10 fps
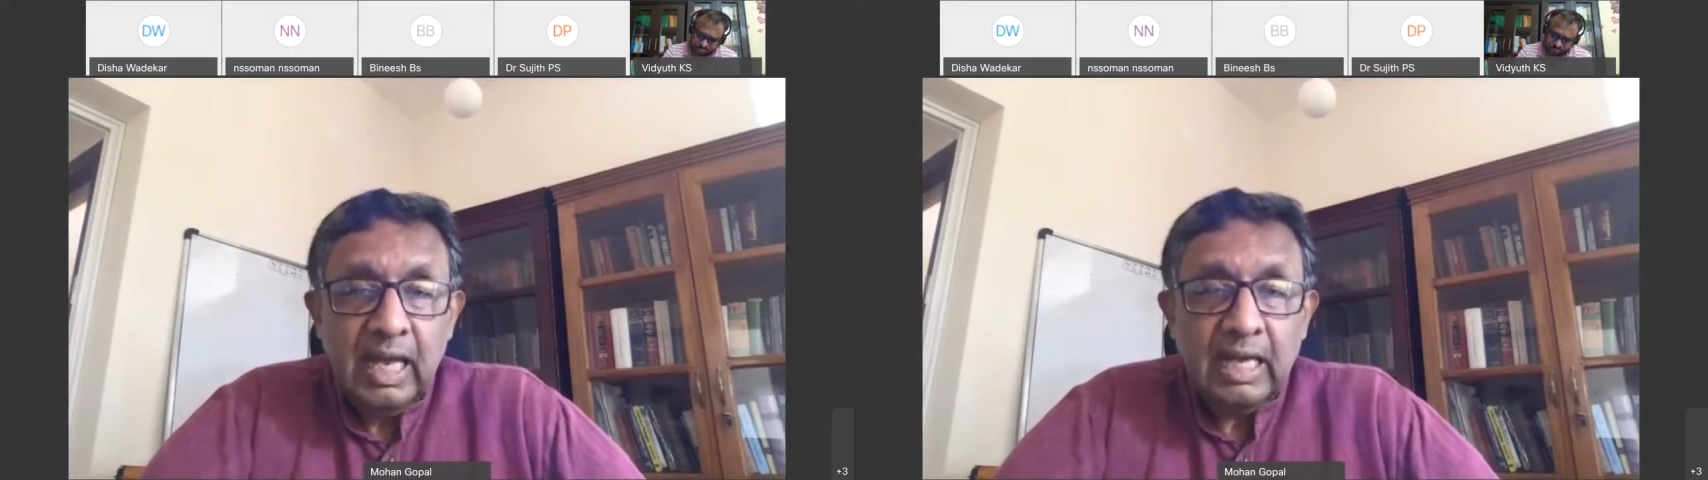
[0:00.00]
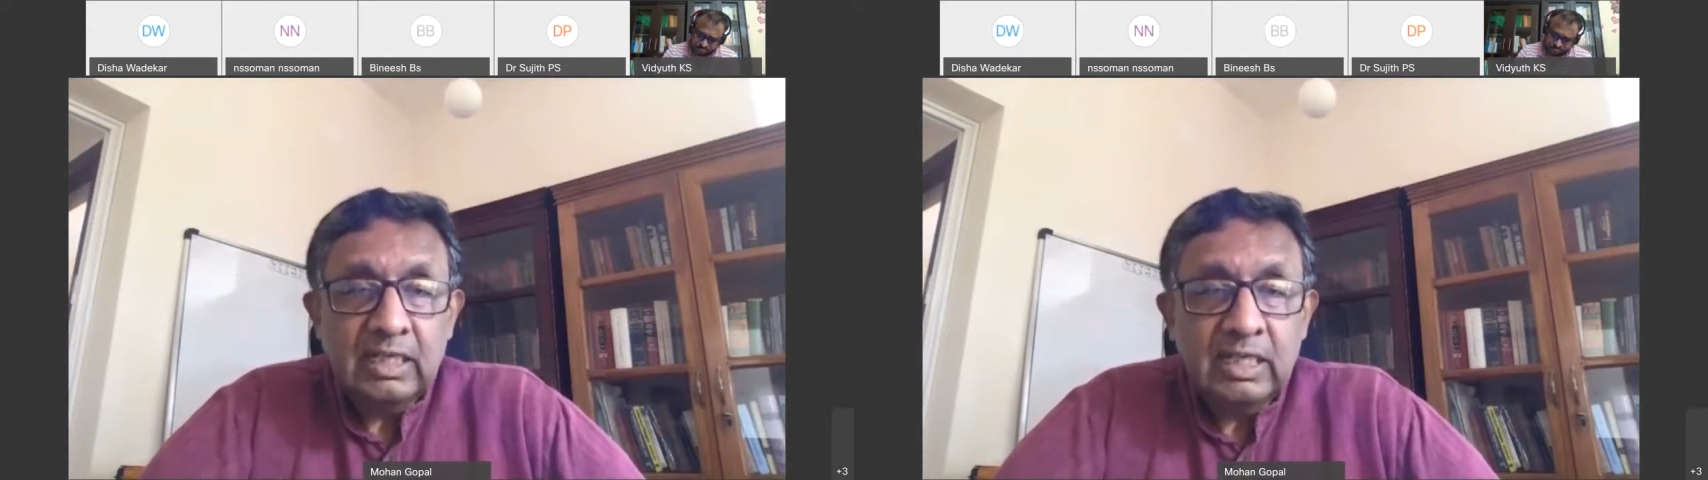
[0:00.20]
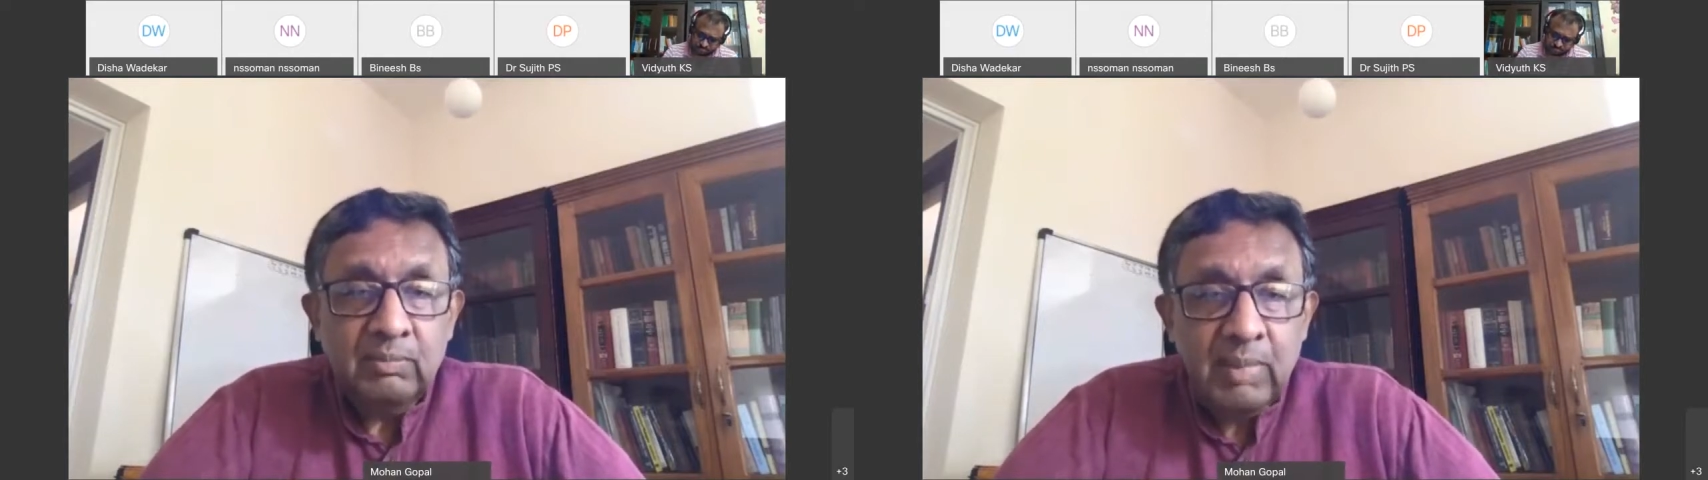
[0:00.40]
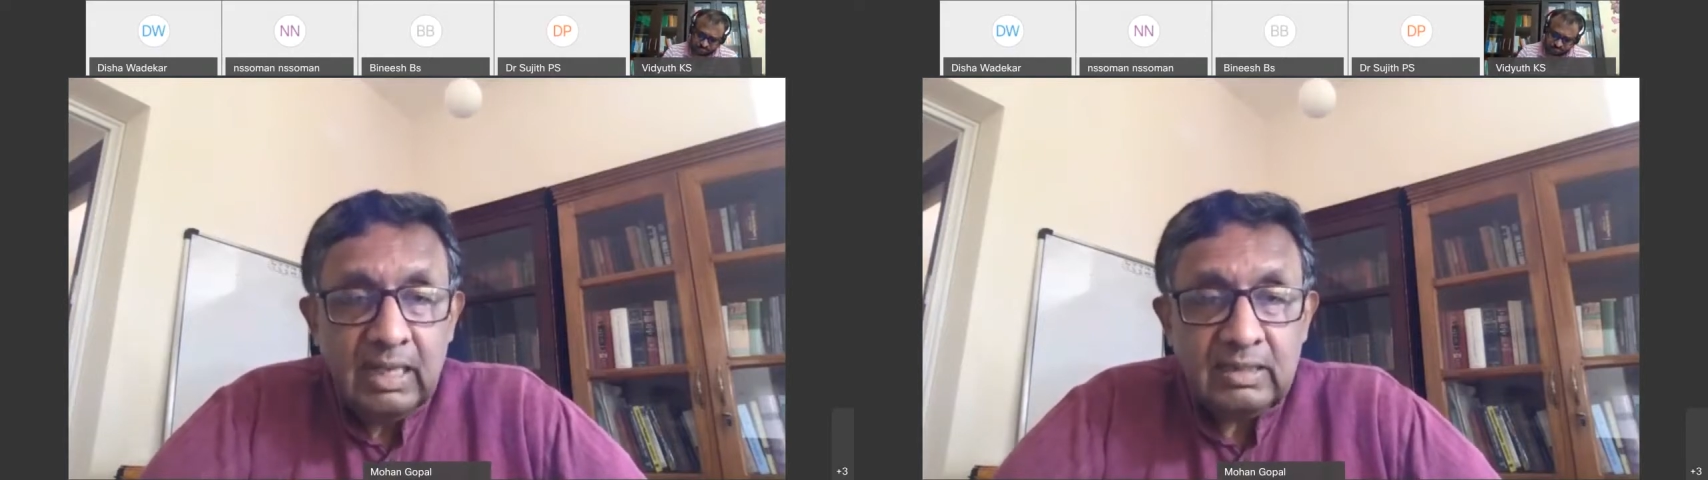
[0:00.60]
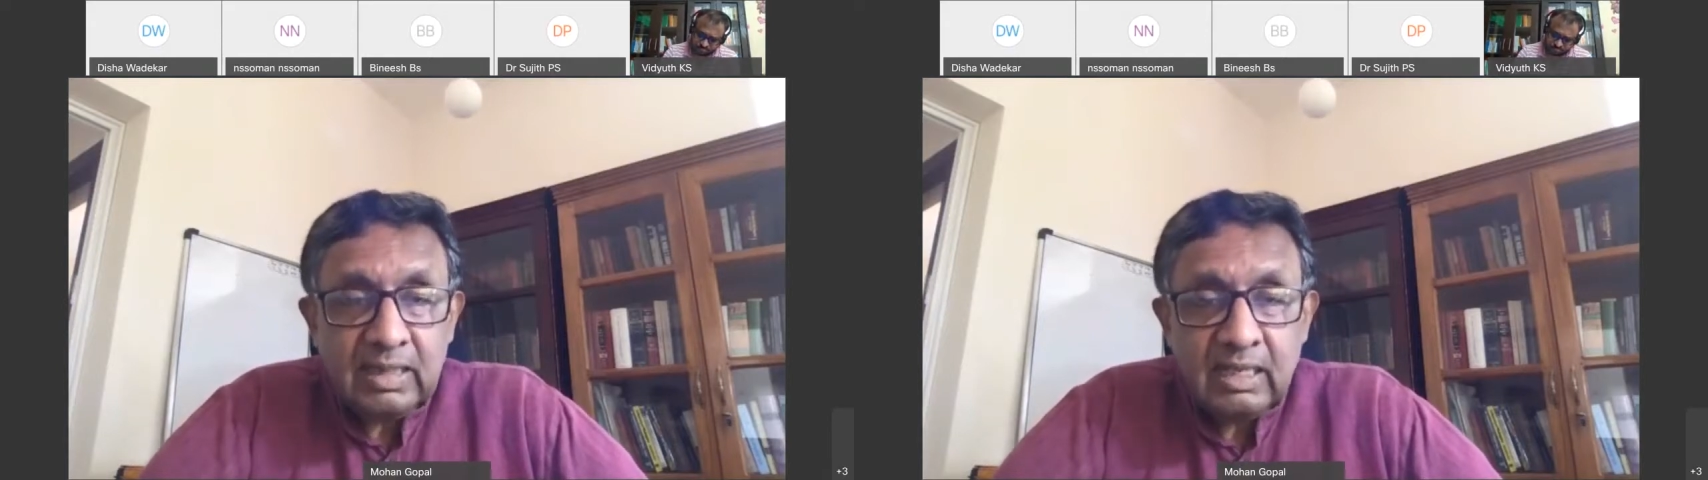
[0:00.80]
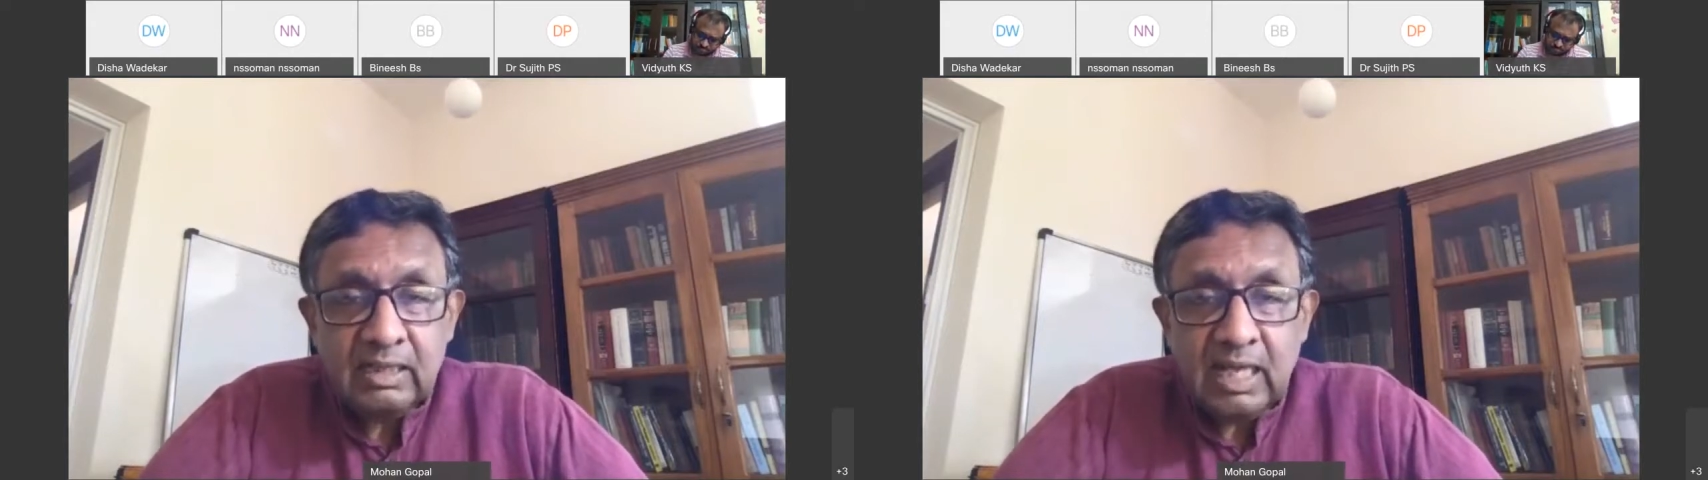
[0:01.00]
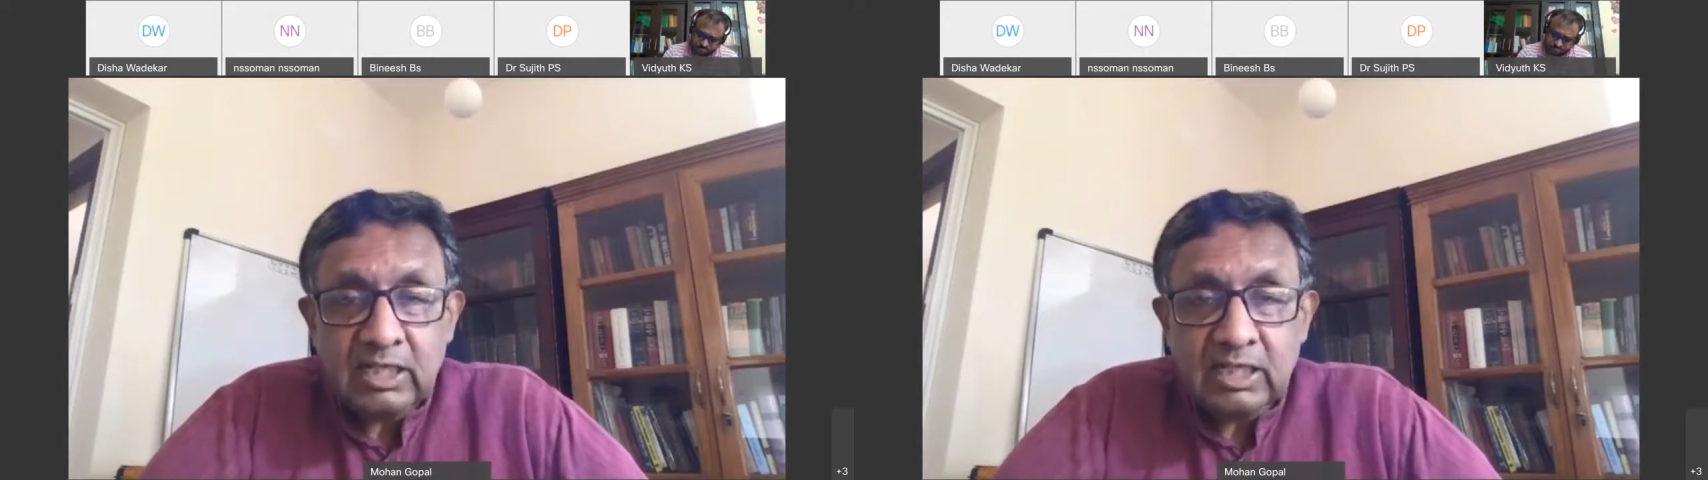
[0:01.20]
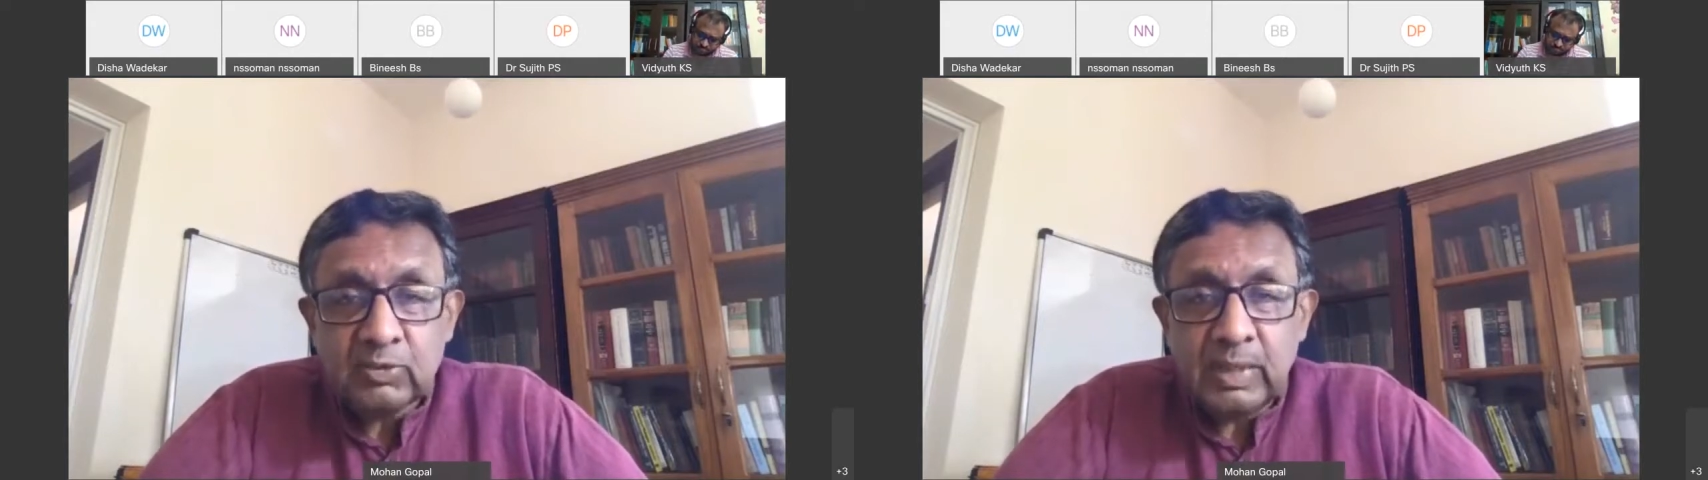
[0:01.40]
And he said in
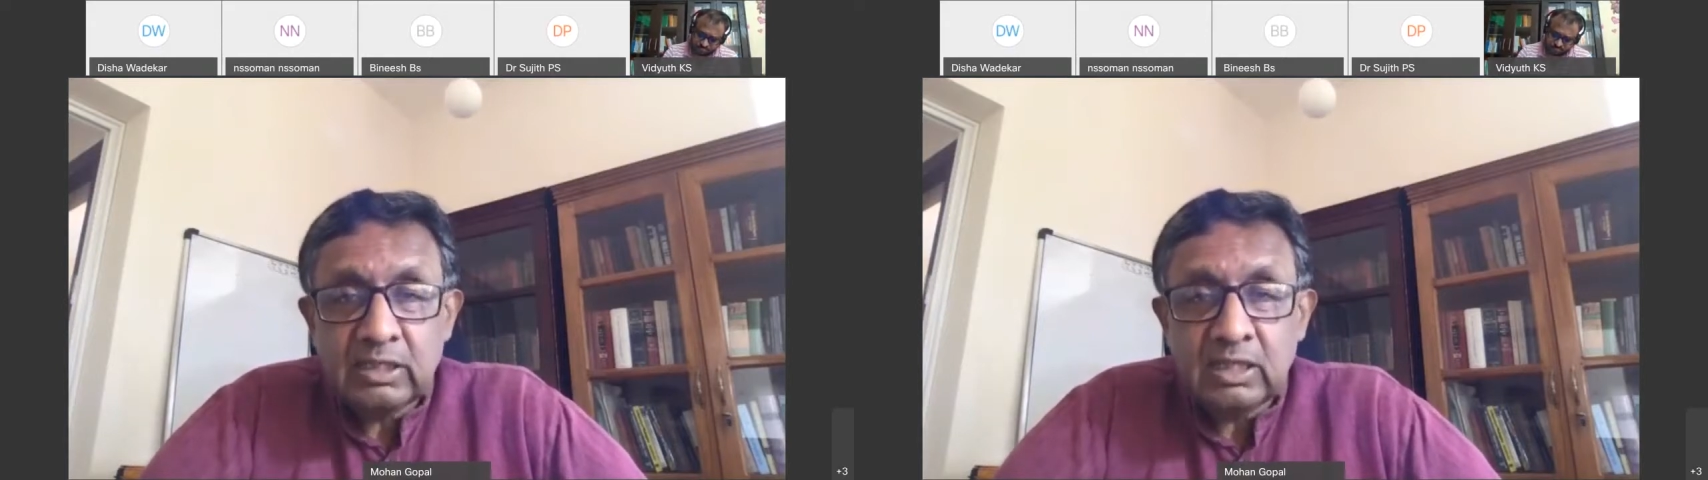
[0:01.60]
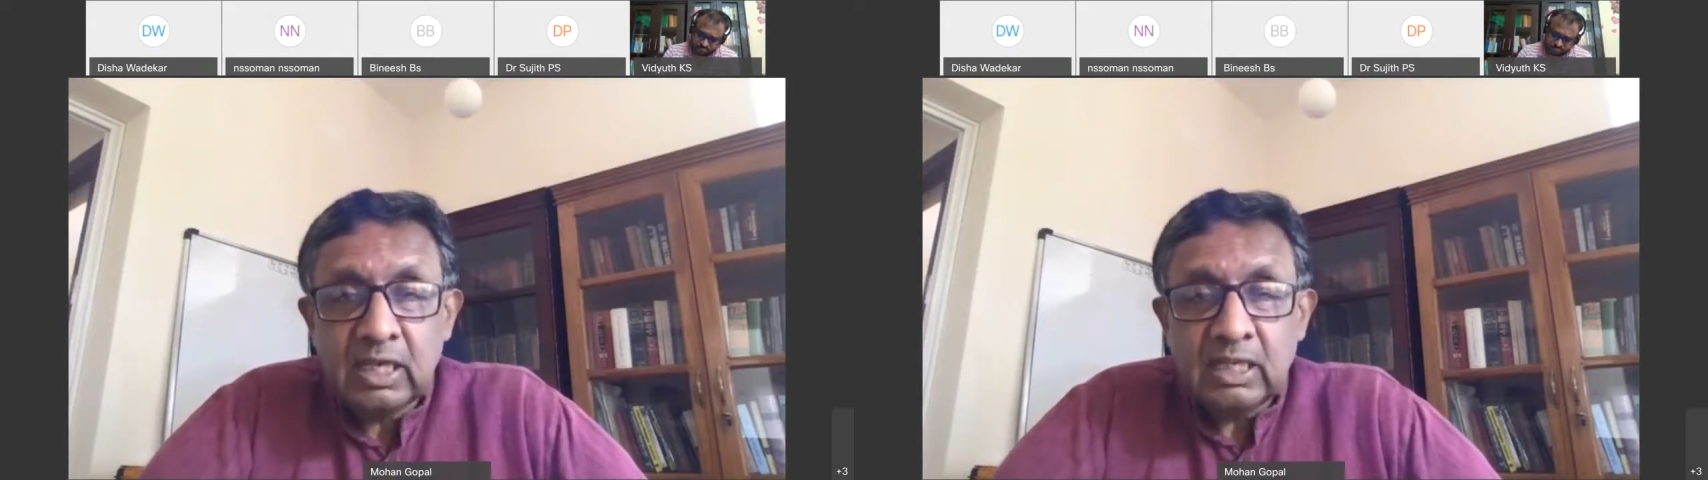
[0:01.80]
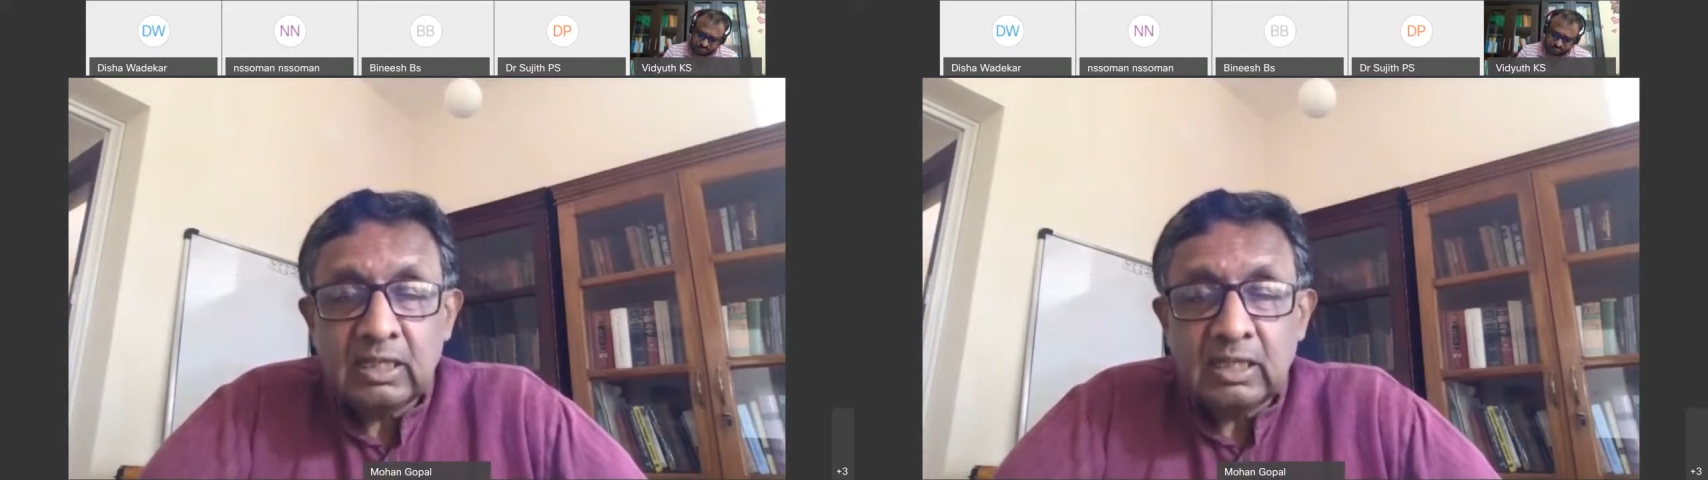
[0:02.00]
that speech